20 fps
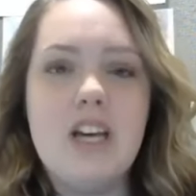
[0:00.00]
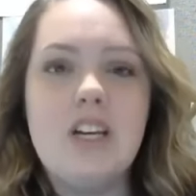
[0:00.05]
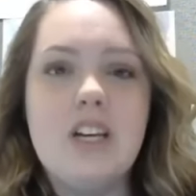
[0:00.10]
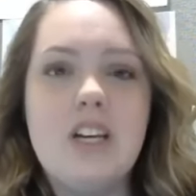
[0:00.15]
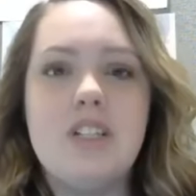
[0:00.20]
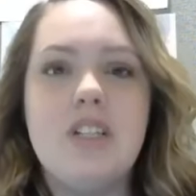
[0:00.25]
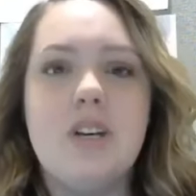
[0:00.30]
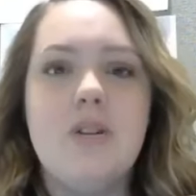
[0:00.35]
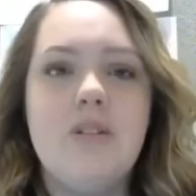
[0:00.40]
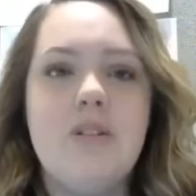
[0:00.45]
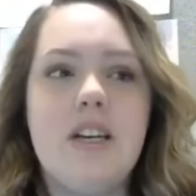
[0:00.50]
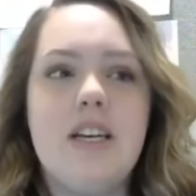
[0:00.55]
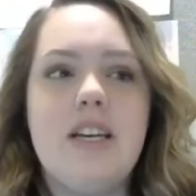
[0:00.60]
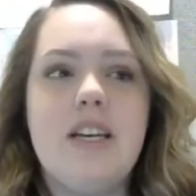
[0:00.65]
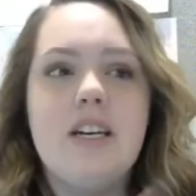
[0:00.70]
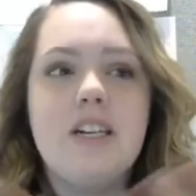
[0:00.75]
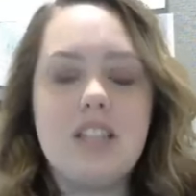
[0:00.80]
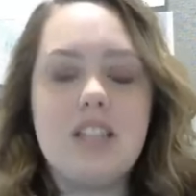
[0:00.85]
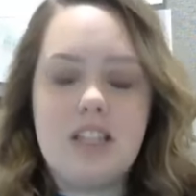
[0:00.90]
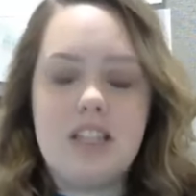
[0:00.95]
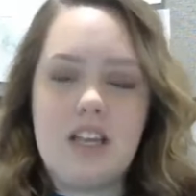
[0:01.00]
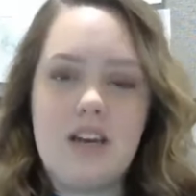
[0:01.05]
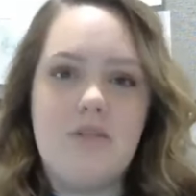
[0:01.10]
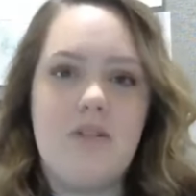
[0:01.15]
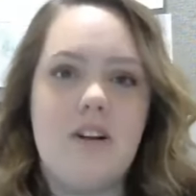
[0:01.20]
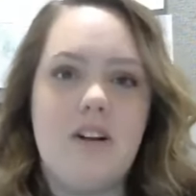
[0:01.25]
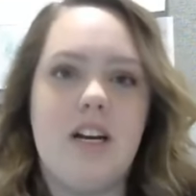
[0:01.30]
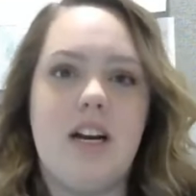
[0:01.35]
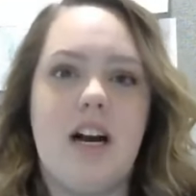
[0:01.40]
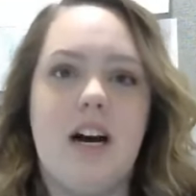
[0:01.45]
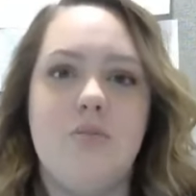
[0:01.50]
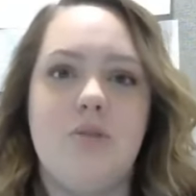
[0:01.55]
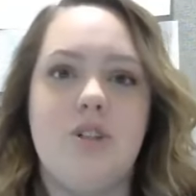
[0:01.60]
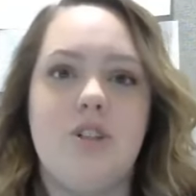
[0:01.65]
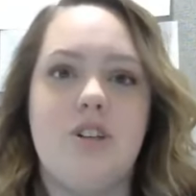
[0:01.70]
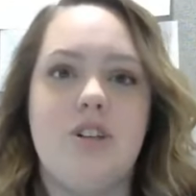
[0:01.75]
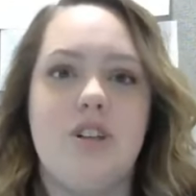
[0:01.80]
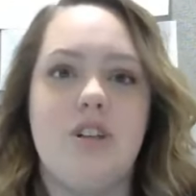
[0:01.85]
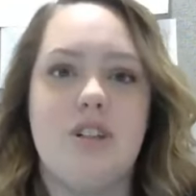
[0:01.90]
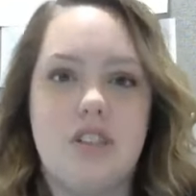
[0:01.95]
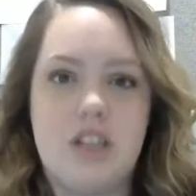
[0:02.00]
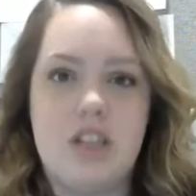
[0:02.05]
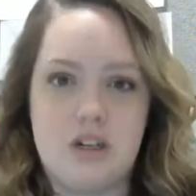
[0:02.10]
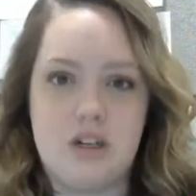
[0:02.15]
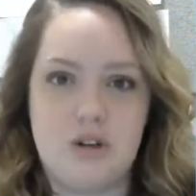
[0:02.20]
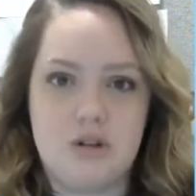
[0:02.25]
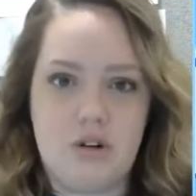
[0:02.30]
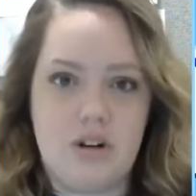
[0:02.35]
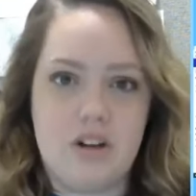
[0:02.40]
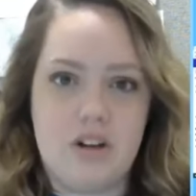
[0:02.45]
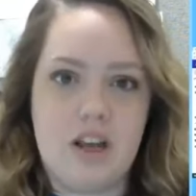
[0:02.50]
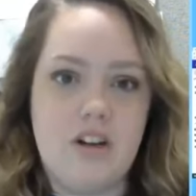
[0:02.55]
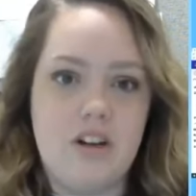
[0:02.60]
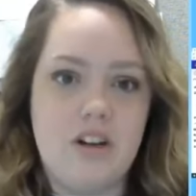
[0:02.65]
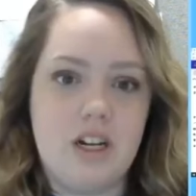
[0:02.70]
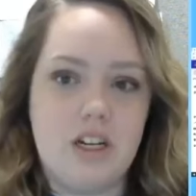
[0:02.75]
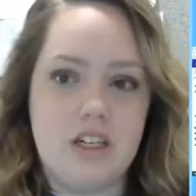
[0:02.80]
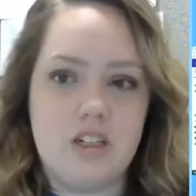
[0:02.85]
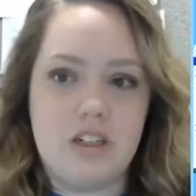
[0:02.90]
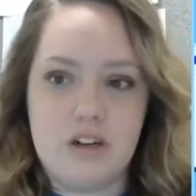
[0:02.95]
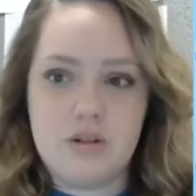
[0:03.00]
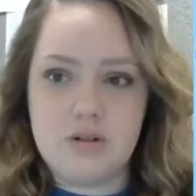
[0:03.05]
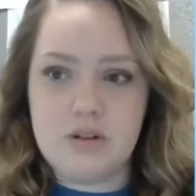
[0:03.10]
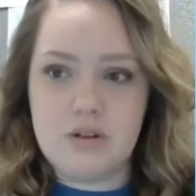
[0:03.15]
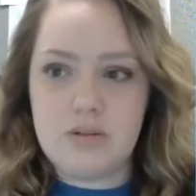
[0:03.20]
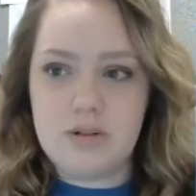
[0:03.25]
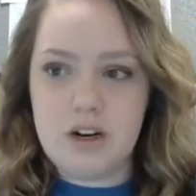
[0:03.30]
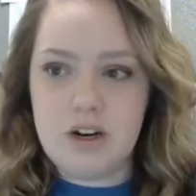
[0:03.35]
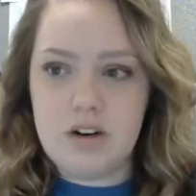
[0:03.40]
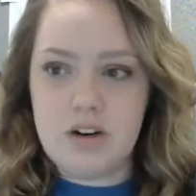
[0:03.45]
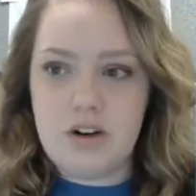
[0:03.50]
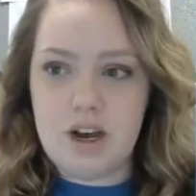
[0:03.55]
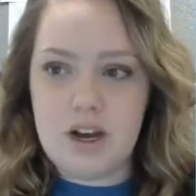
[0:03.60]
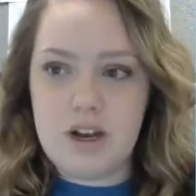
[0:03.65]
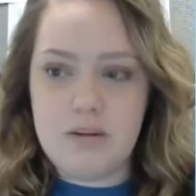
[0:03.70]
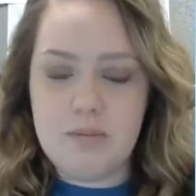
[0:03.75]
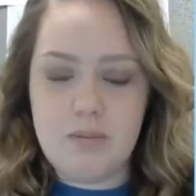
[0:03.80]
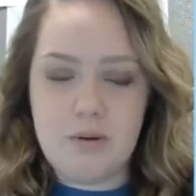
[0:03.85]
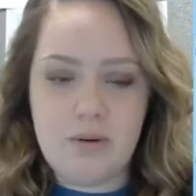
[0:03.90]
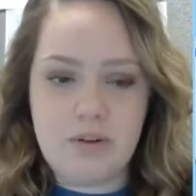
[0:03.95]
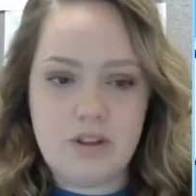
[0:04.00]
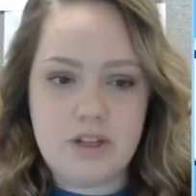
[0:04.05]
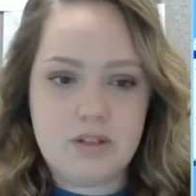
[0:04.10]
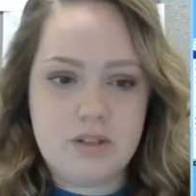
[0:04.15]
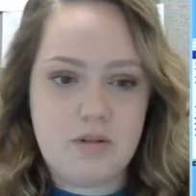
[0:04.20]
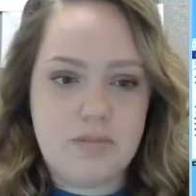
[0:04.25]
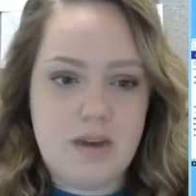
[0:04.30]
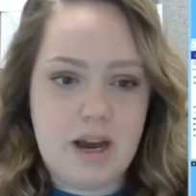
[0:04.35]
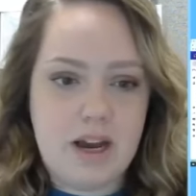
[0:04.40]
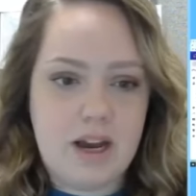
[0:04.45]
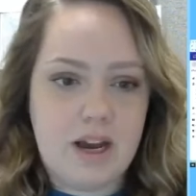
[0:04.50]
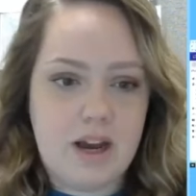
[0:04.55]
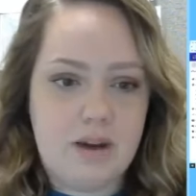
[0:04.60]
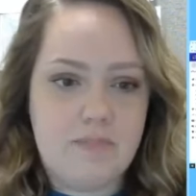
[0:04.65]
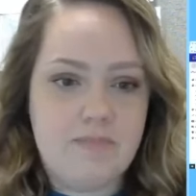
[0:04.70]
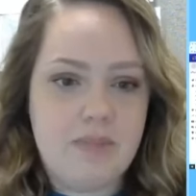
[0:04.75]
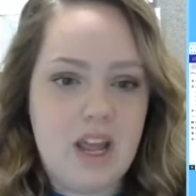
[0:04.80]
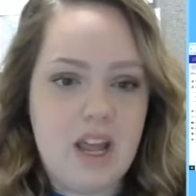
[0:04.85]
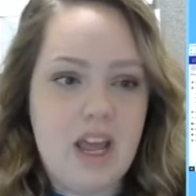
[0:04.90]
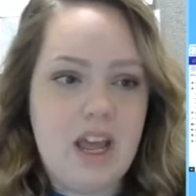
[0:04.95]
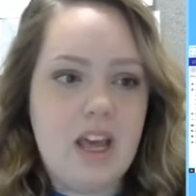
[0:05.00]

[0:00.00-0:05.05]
So here's the thing when it comes to your sender score that you need to know. So I'm going to go ahead and pull this one back up.